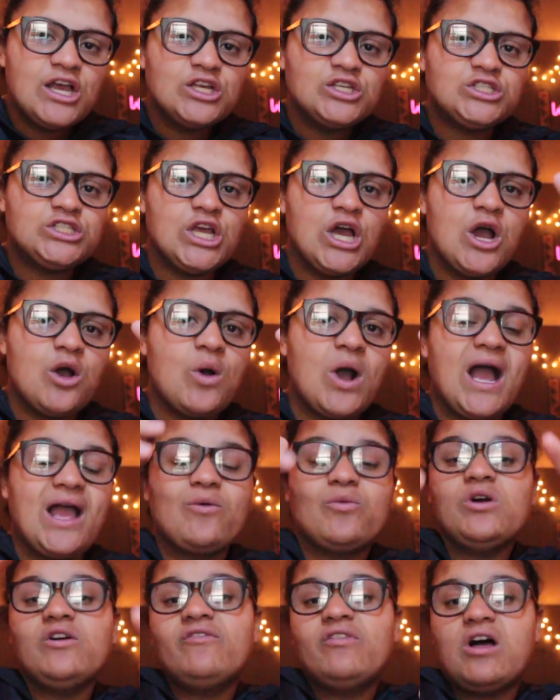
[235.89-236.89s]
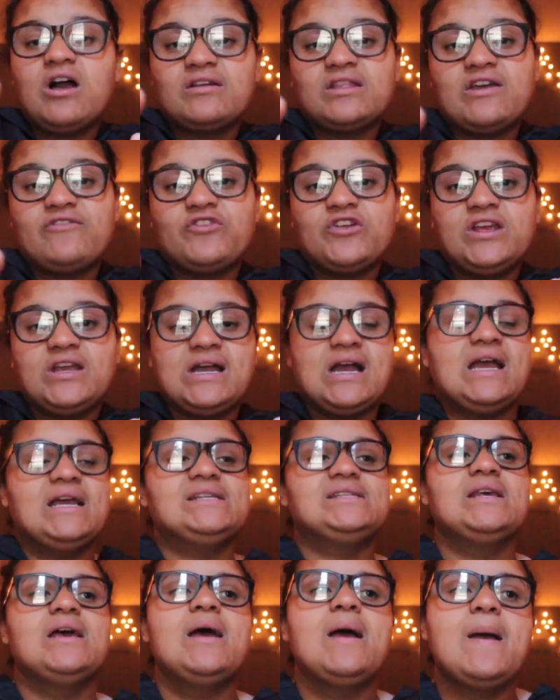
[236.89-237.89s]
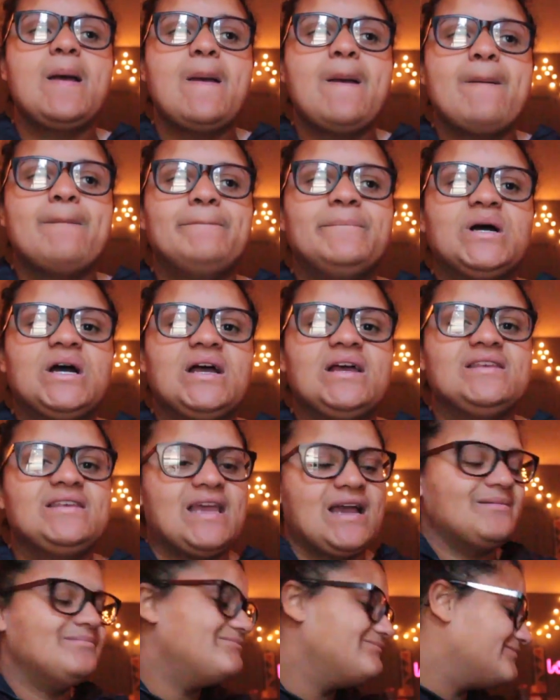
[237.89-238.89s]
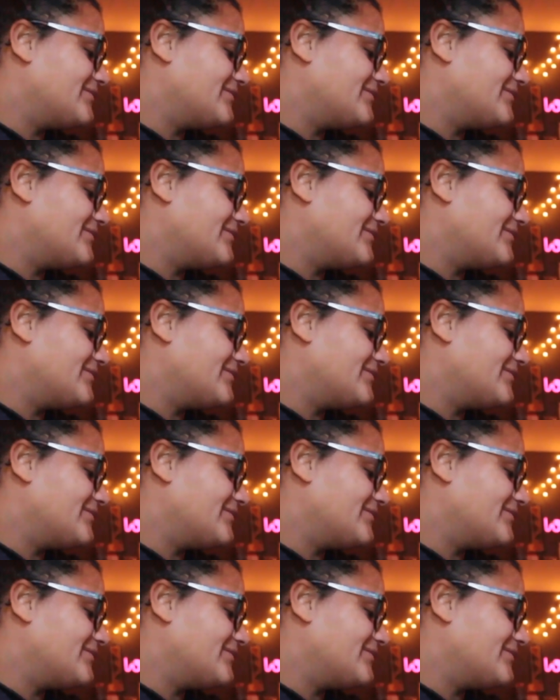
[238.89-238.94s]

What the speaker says: So I will vlog that for you guys. But yeah.